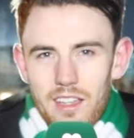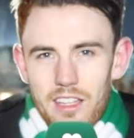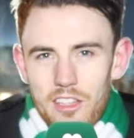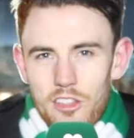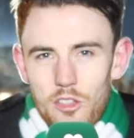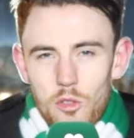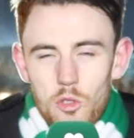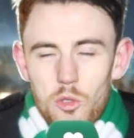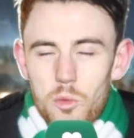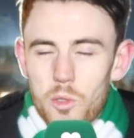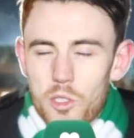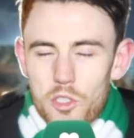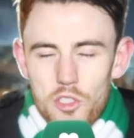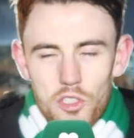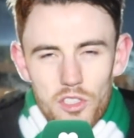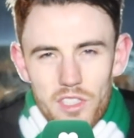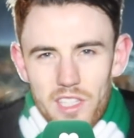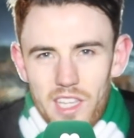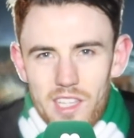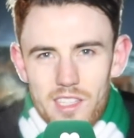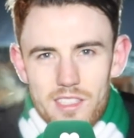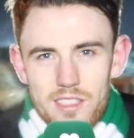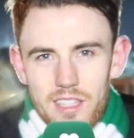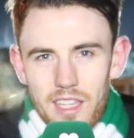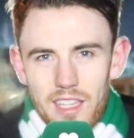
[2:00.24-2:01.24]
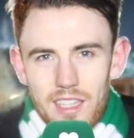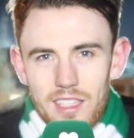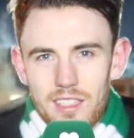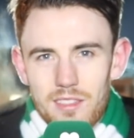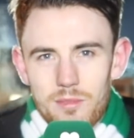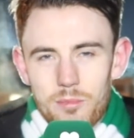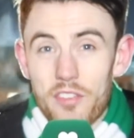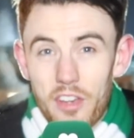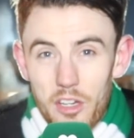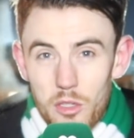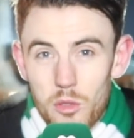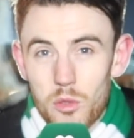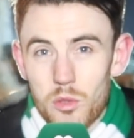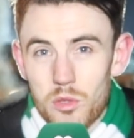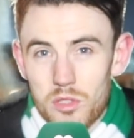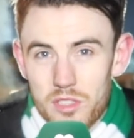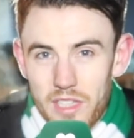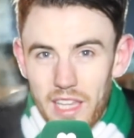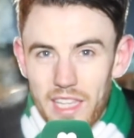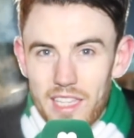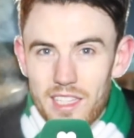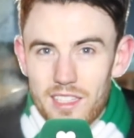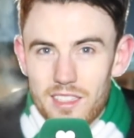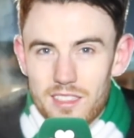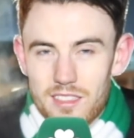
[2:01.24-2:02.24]
I don't know what Jullien's thinking. Fouls,
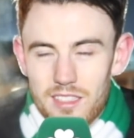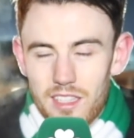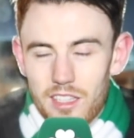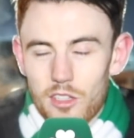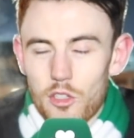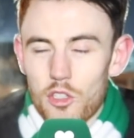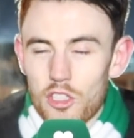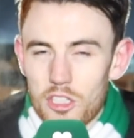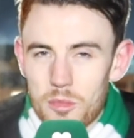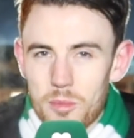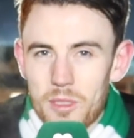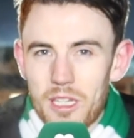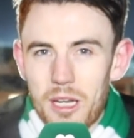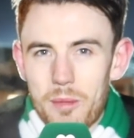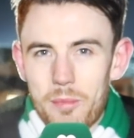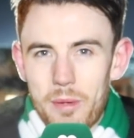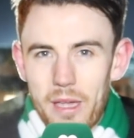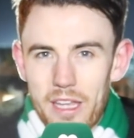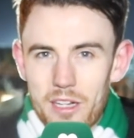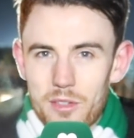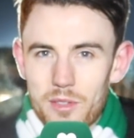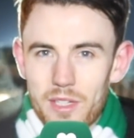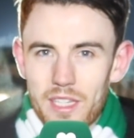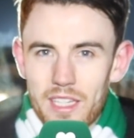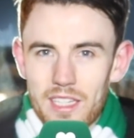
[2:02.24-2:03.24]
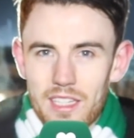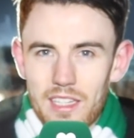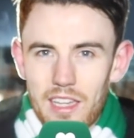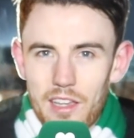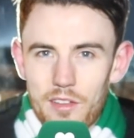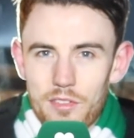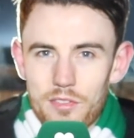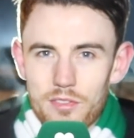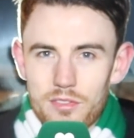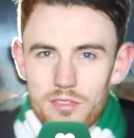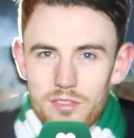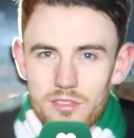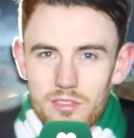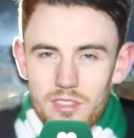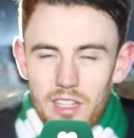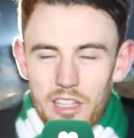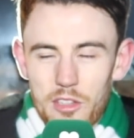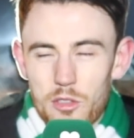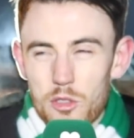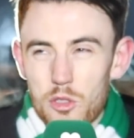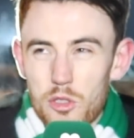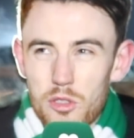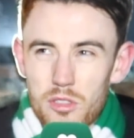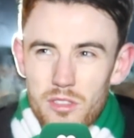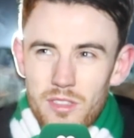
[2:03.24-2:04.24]
Dykes, it could have been a penalty if, I
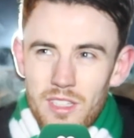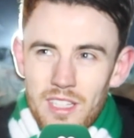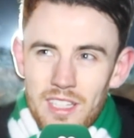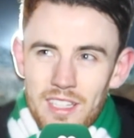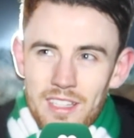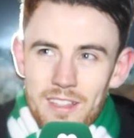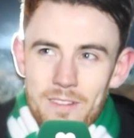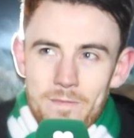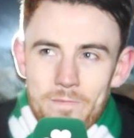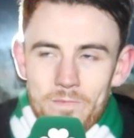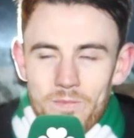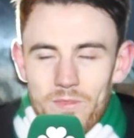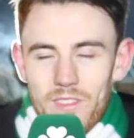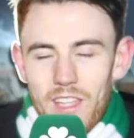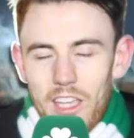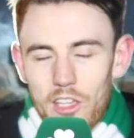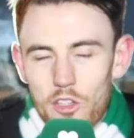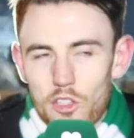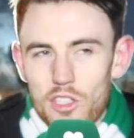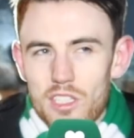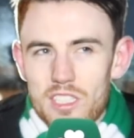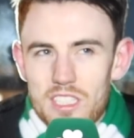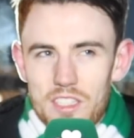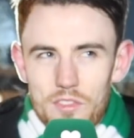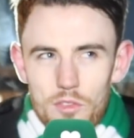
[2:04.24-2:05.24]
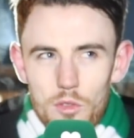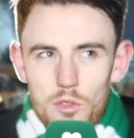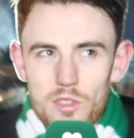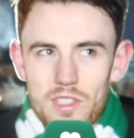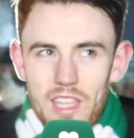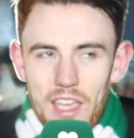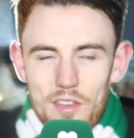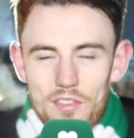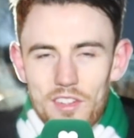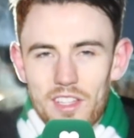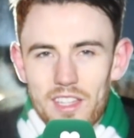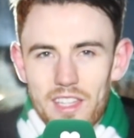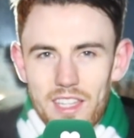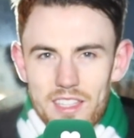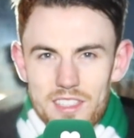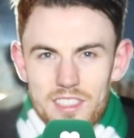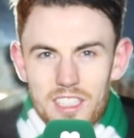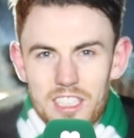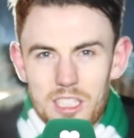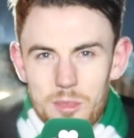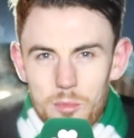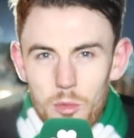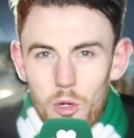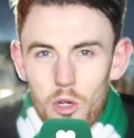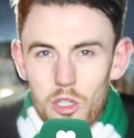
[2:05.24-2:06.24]
don't know, I couldn't see if it was definitely
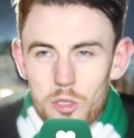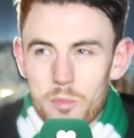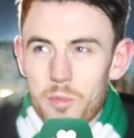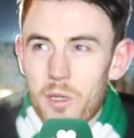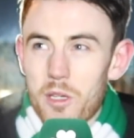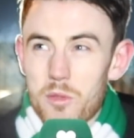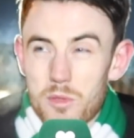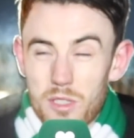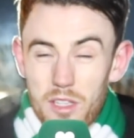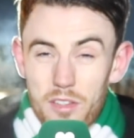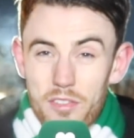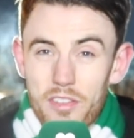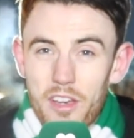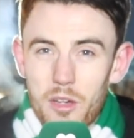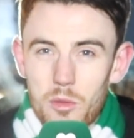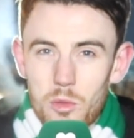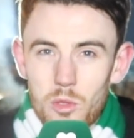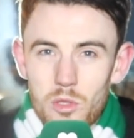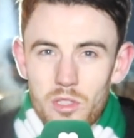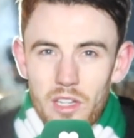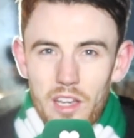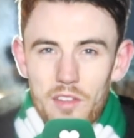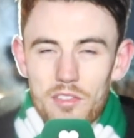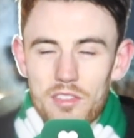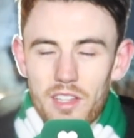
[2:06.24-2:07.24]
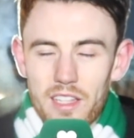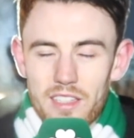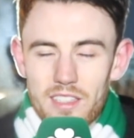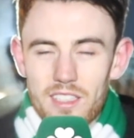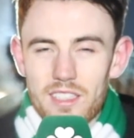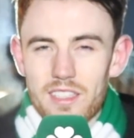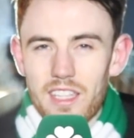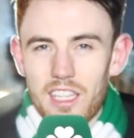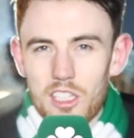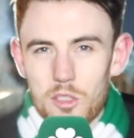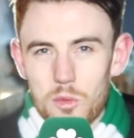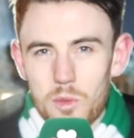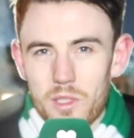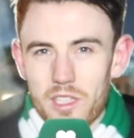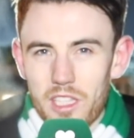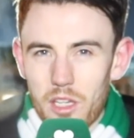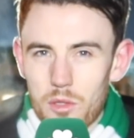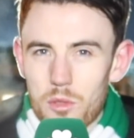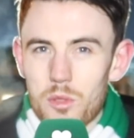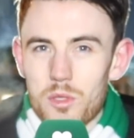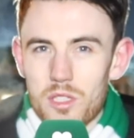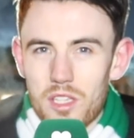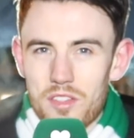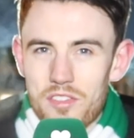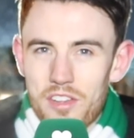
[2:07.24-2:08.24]
inside the box, but it was a foul. If Lyndon Dykes went down,
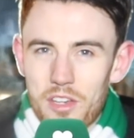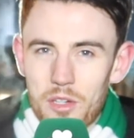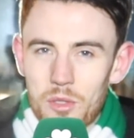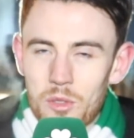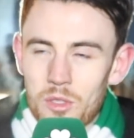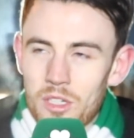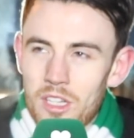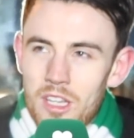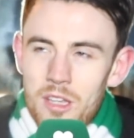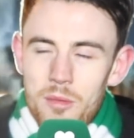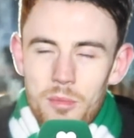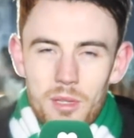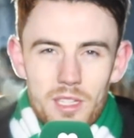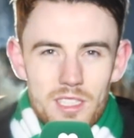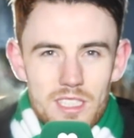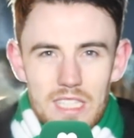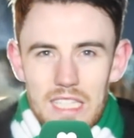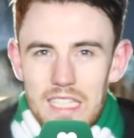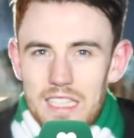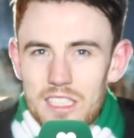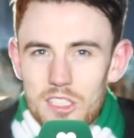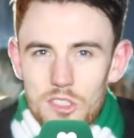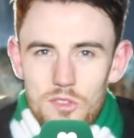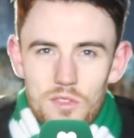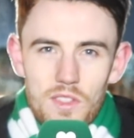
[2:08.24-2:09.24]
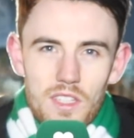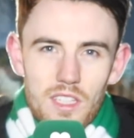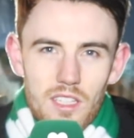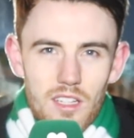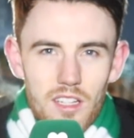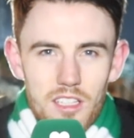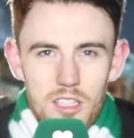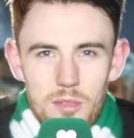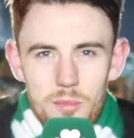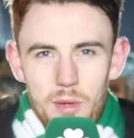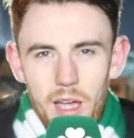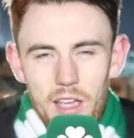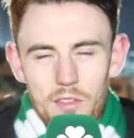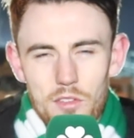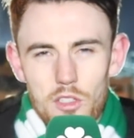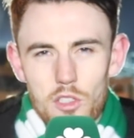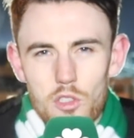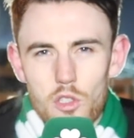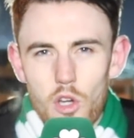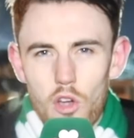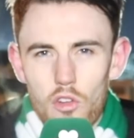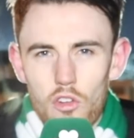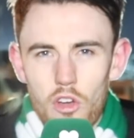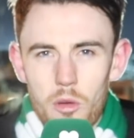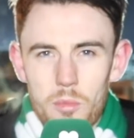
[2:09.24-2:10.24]
it was a foul. But he stayed in his feet, cut it back for
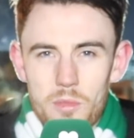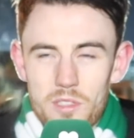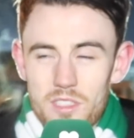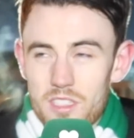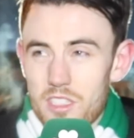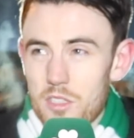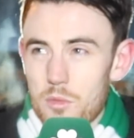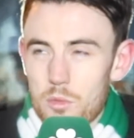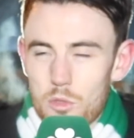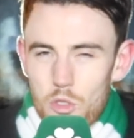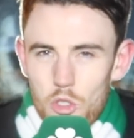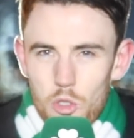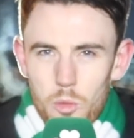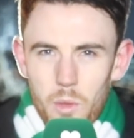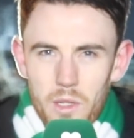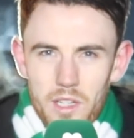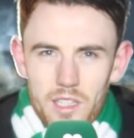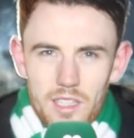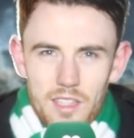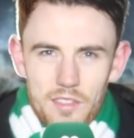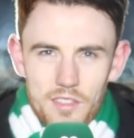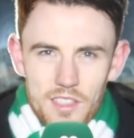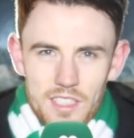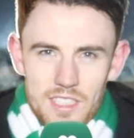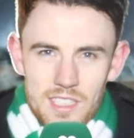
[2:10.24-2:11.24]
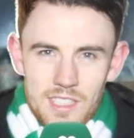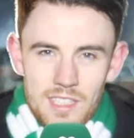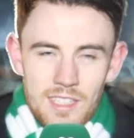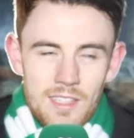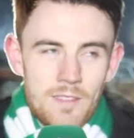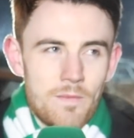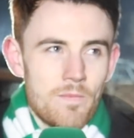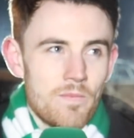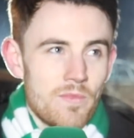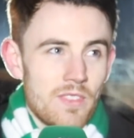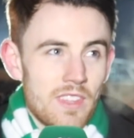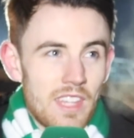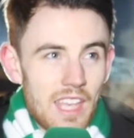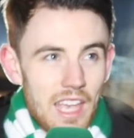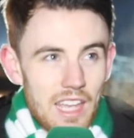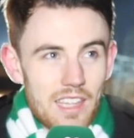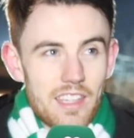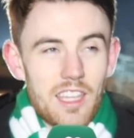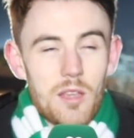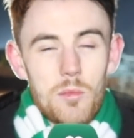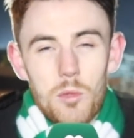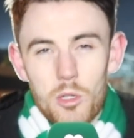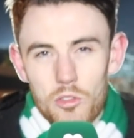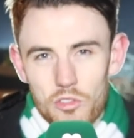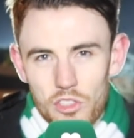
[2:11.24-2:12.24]
Scott Robinson. It was 2 1 to Livingston. And
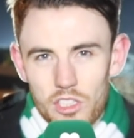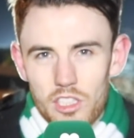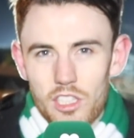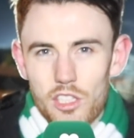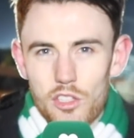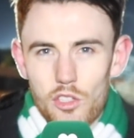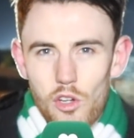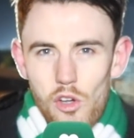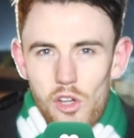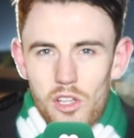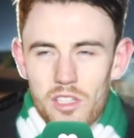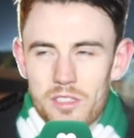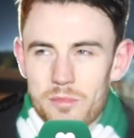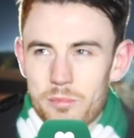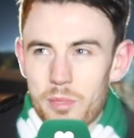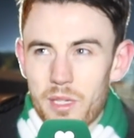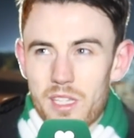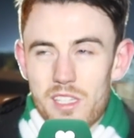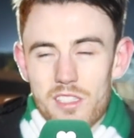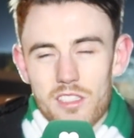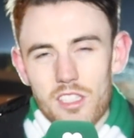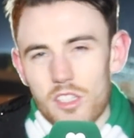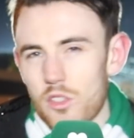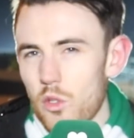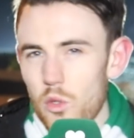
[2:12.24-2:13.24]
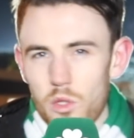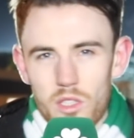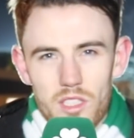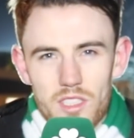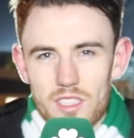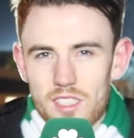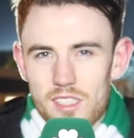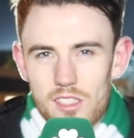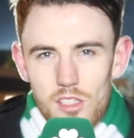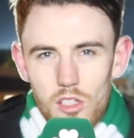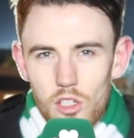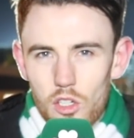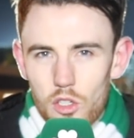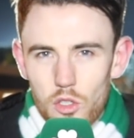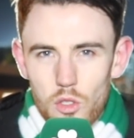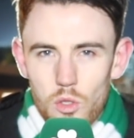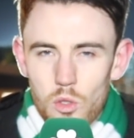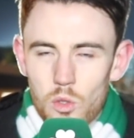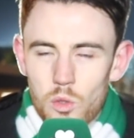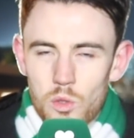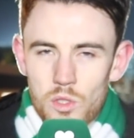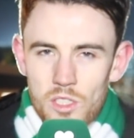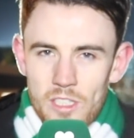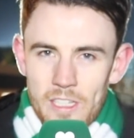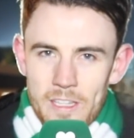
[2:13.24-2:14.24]
then we're really toiling because they don't concede a lot of
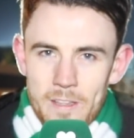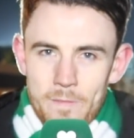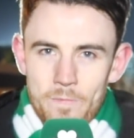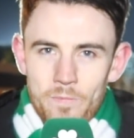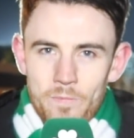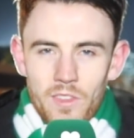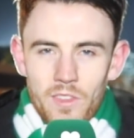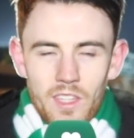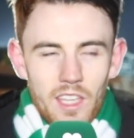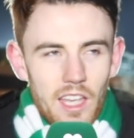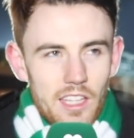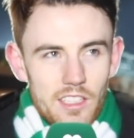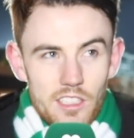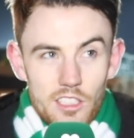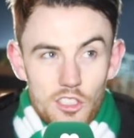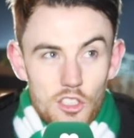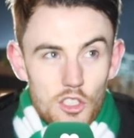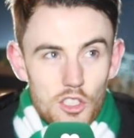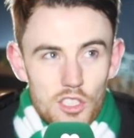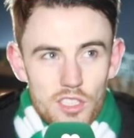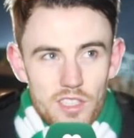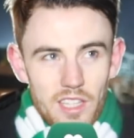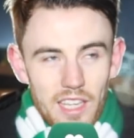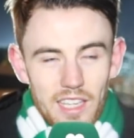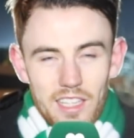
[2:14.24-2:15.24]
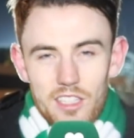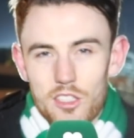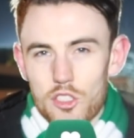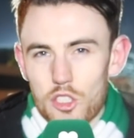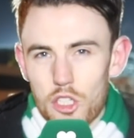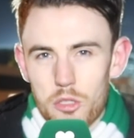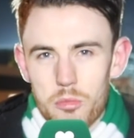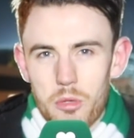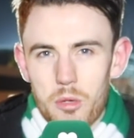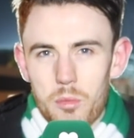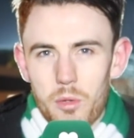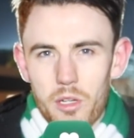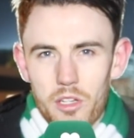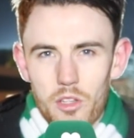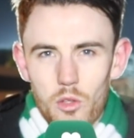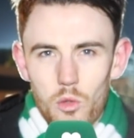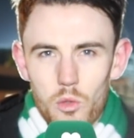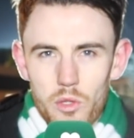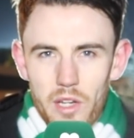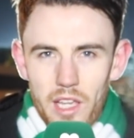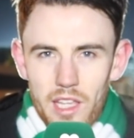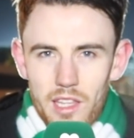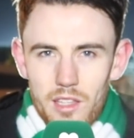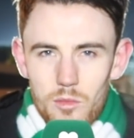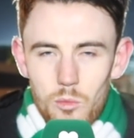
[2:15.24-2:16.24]
goals. And you just think it's going to be one of
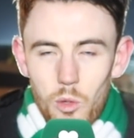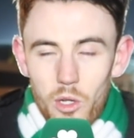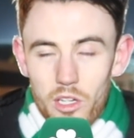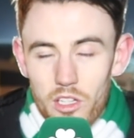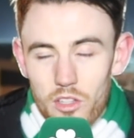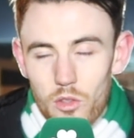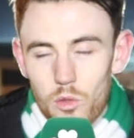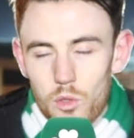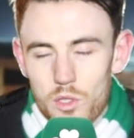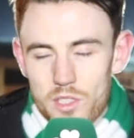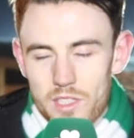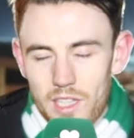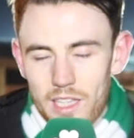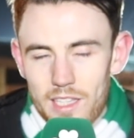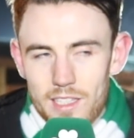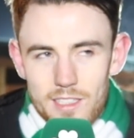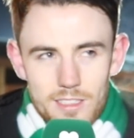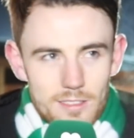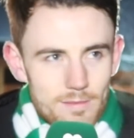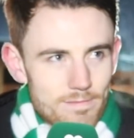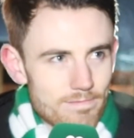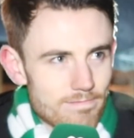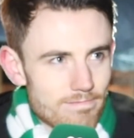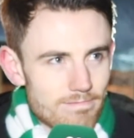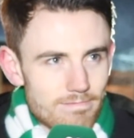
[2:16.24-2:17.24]
those, one of those nights.